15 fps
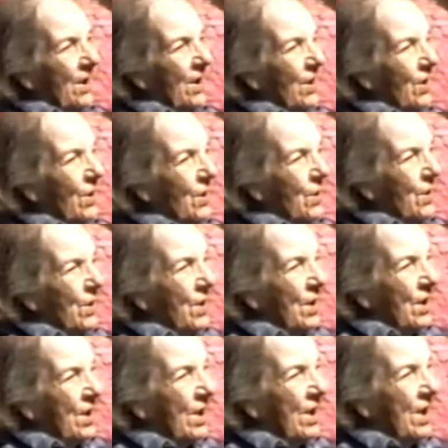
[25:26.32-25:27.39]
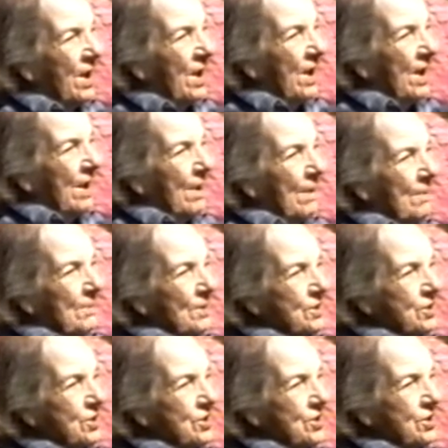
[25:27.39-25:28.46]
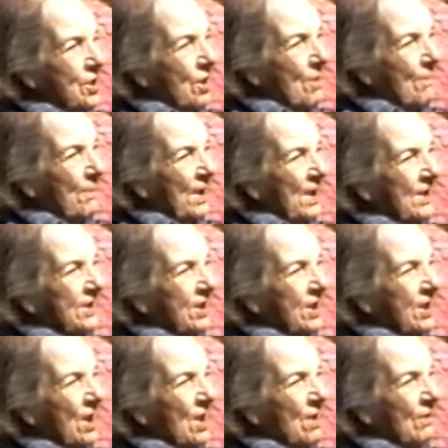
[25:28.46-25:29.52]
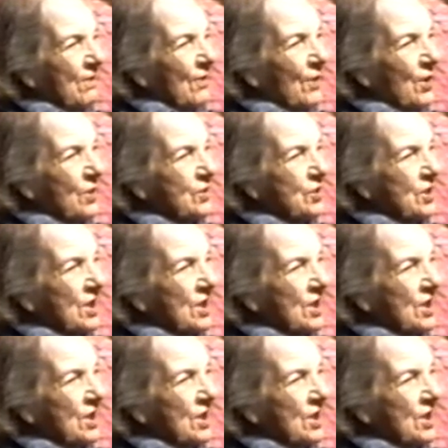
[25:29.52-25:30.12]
Oh, but you're talking about the young folks.